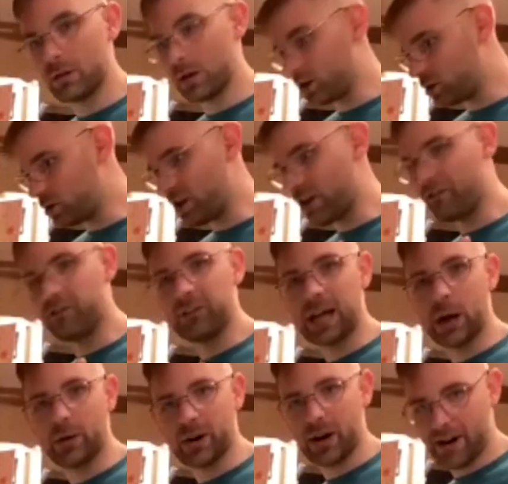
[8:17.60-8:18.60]
you have
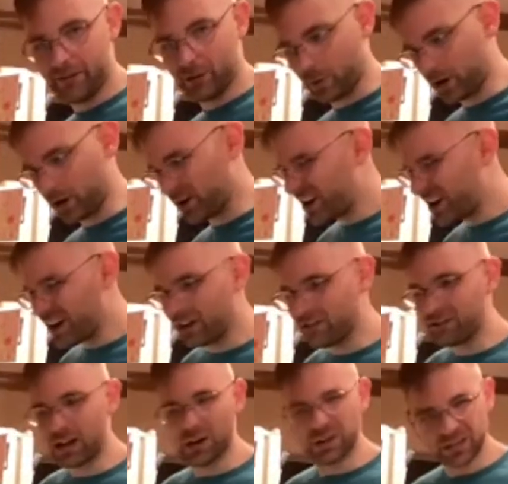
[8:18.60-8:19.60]
flour everywhere. And
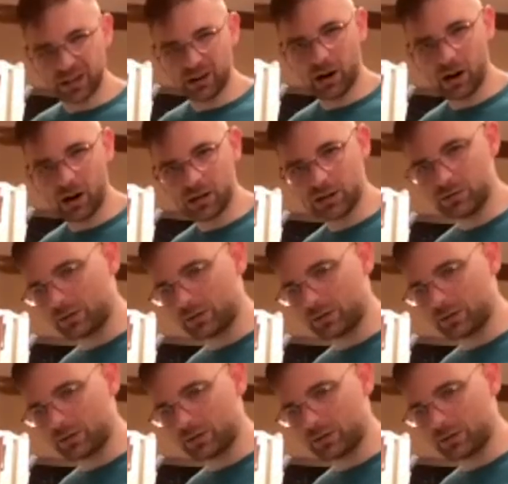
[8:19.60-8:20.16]
flour is kind of hard to